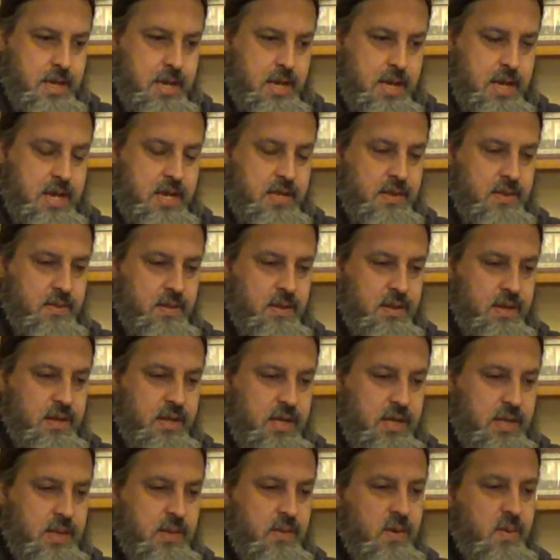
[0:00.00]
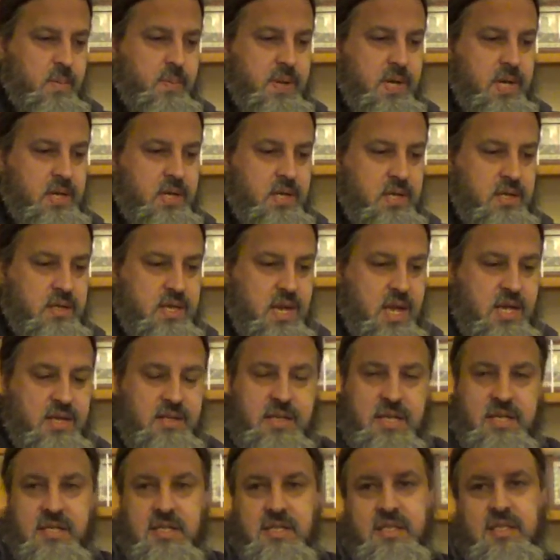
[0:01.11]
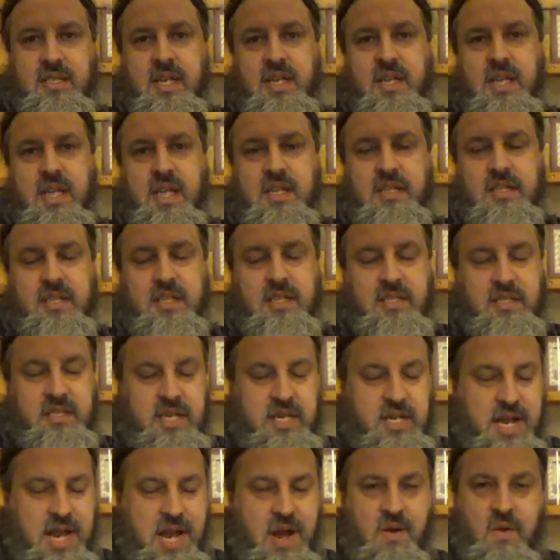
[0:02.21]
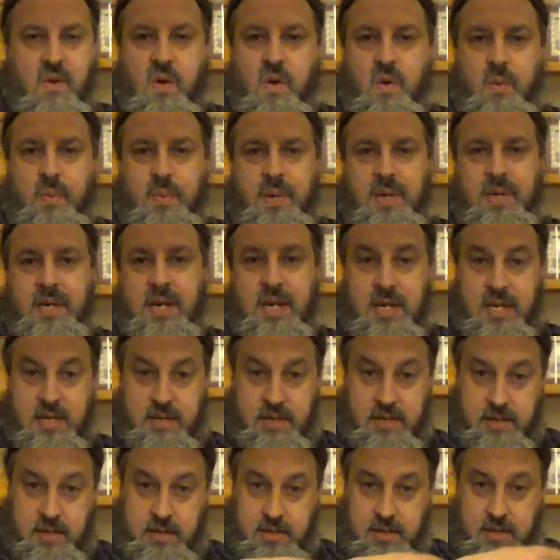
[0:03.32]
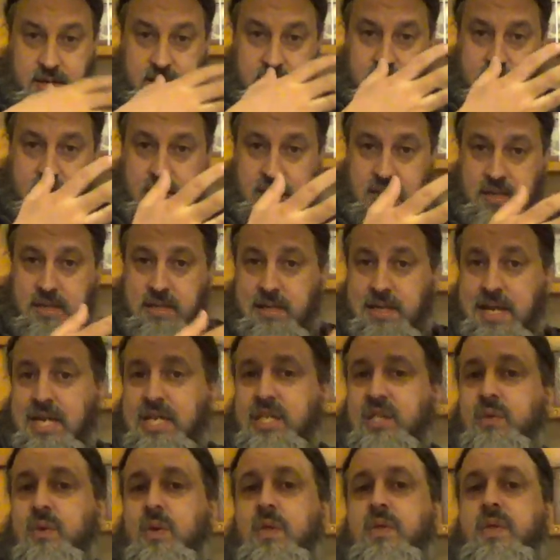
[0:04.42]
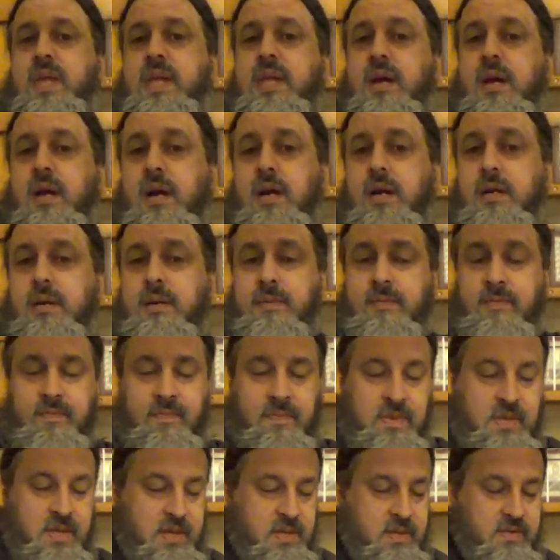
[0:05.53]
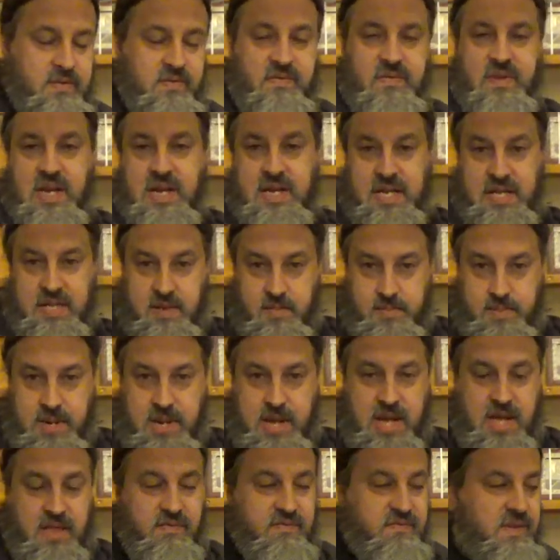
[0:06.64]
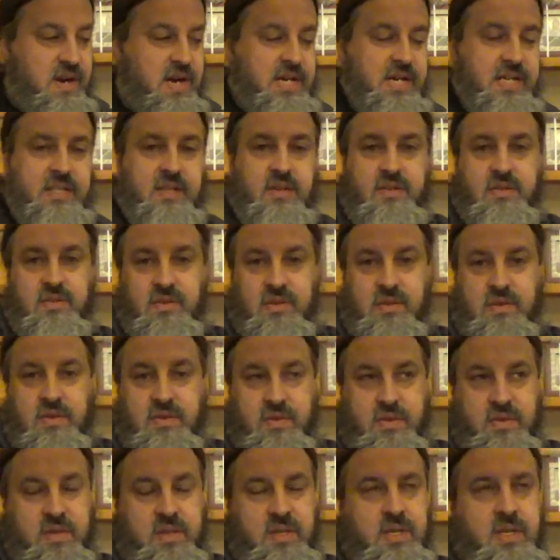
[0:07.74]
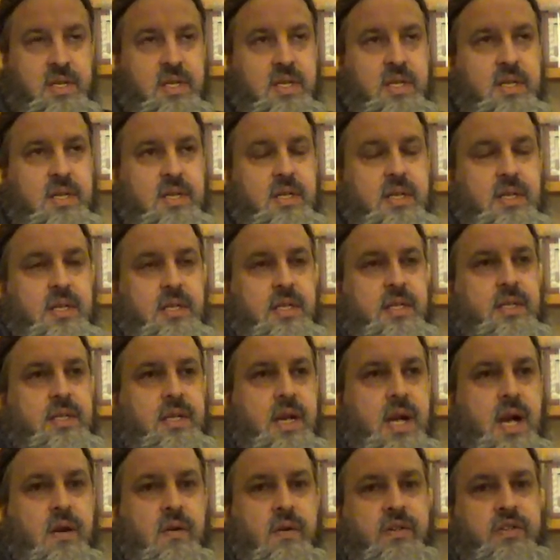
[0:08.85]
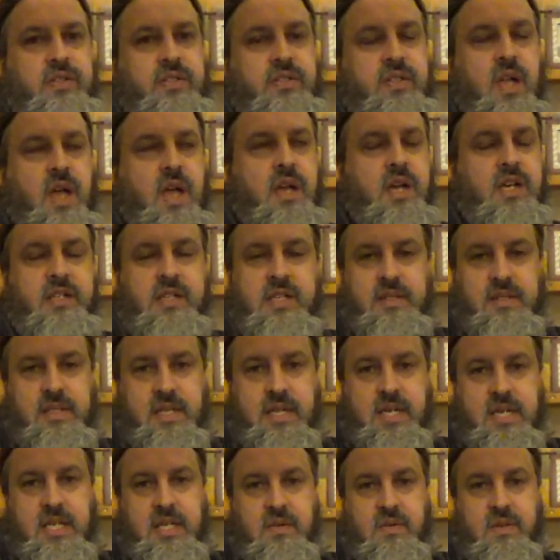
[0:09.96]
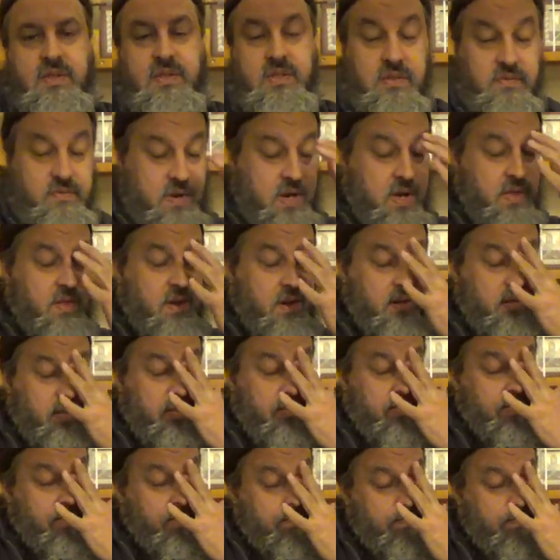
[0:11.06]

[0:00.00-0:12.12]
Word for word: And in their opinions, as they just say, as they state how open and intellectual they are, finding their path, finding their truth, are astonished at the ignorance of others.